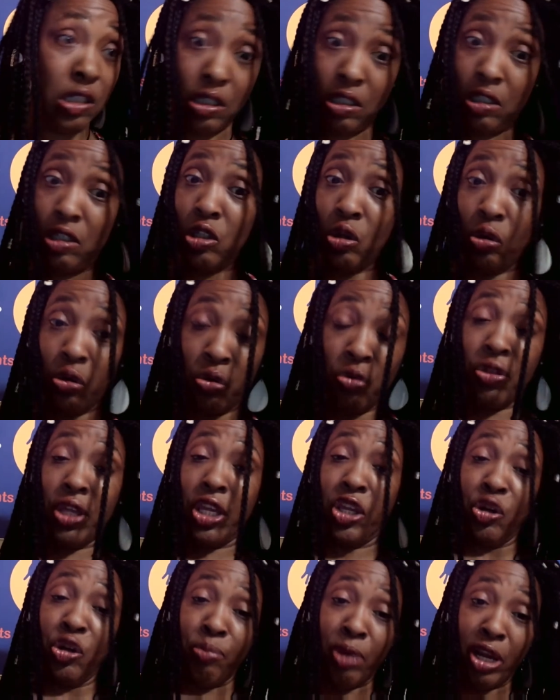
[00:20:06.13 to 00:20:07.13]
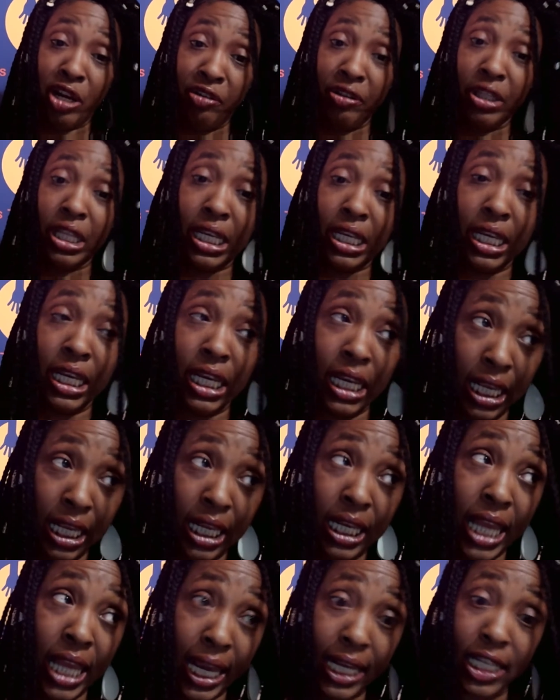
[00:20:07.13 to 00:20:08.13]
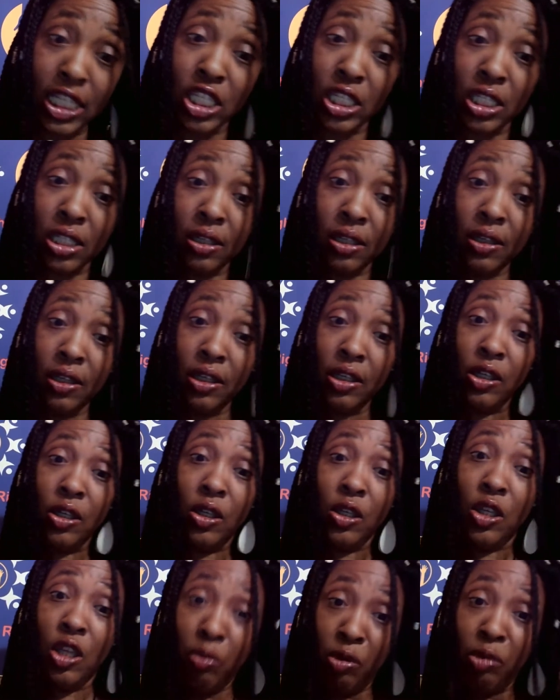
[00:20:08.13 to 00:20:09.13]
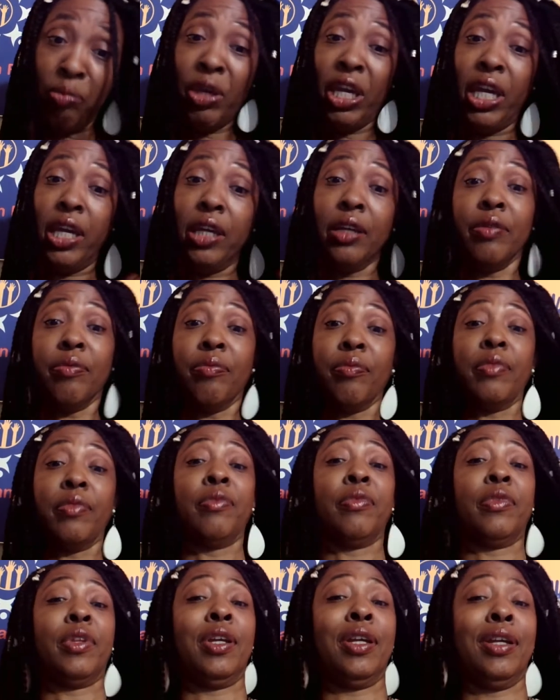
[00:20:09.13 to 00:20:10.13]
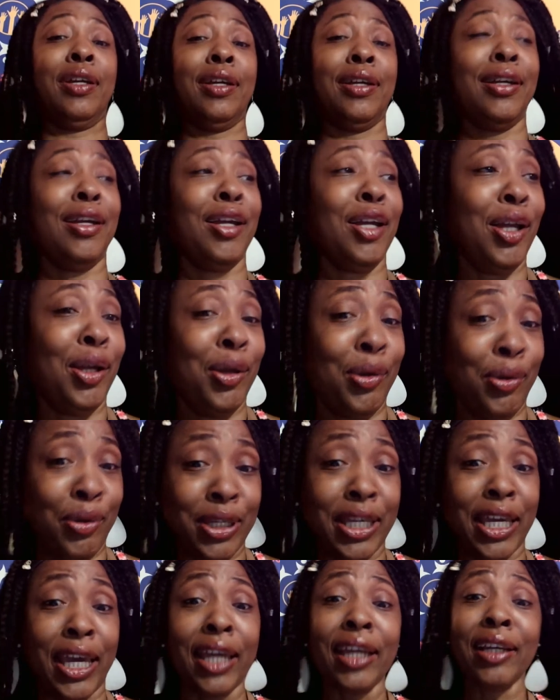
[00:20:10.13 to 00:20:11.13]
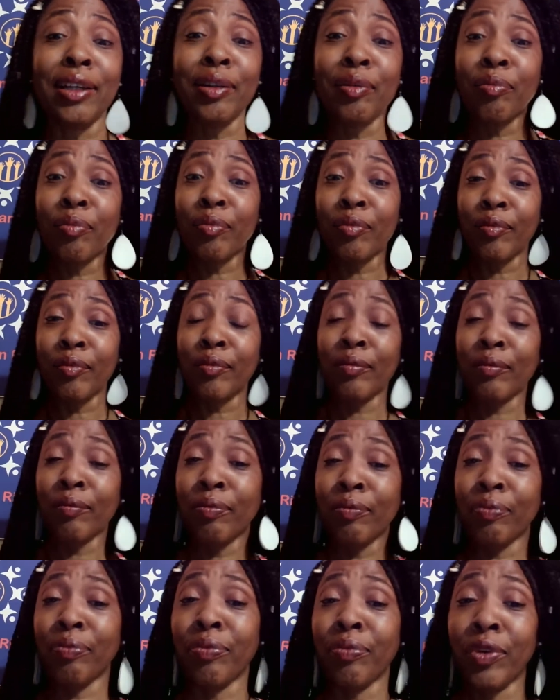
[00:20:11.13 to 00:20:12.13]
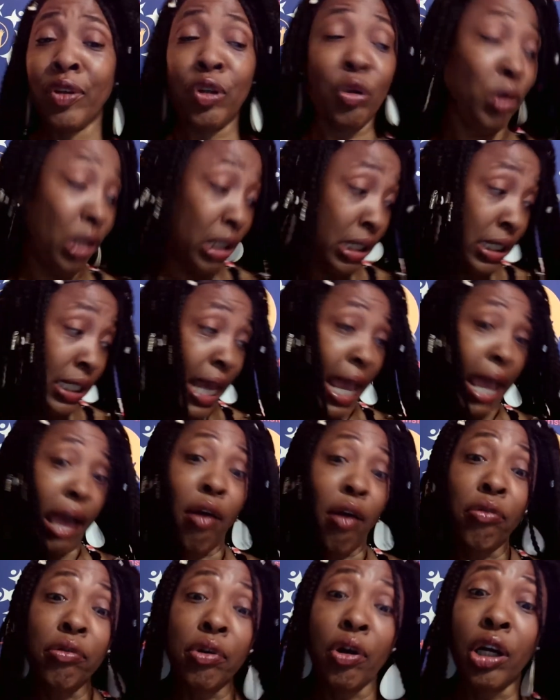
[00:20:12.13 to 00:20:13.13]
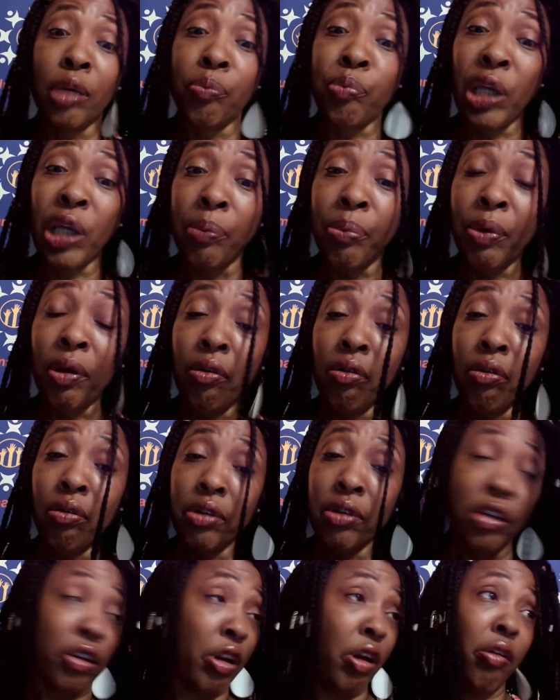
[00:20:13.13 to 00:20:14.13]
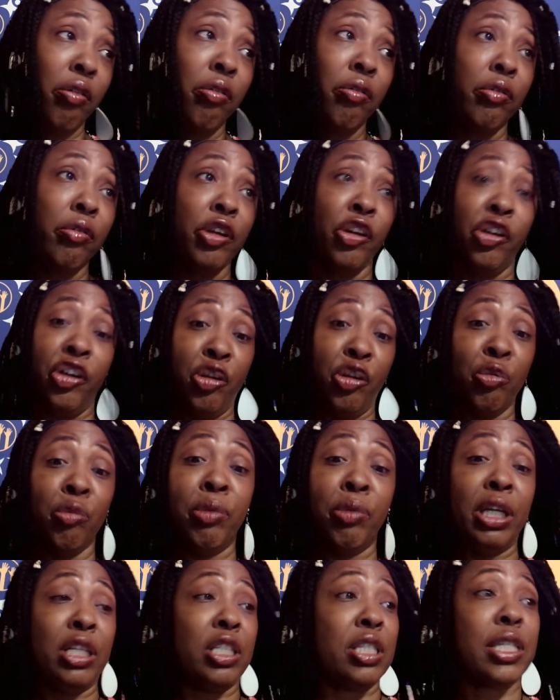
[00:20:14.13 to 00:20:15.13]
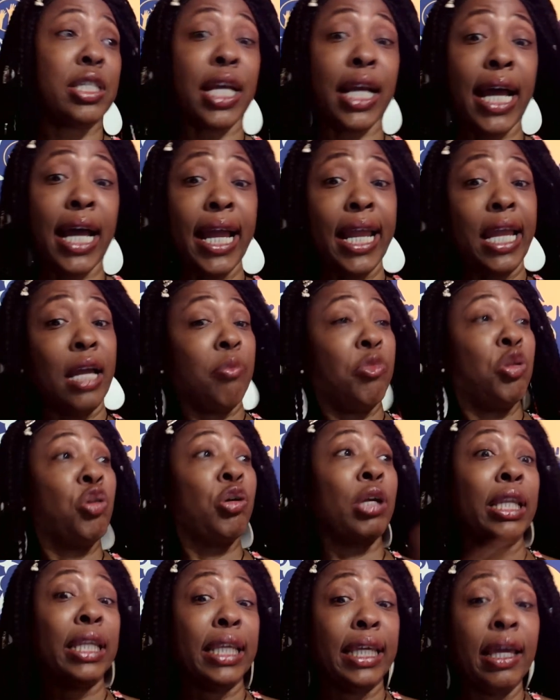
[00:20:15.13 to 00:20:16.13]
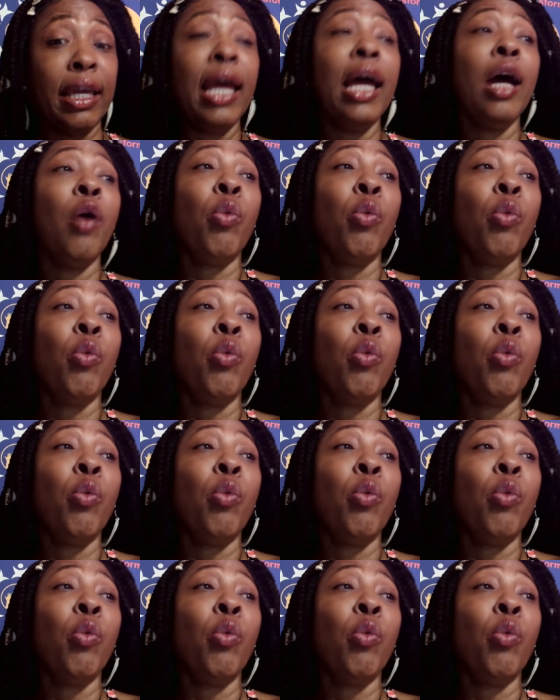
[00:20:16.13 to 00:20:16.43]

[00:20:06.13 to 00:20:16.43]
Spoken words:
So you think you're better than the next human being? Okay. You look down on people? You're a human being just like I am. You can live.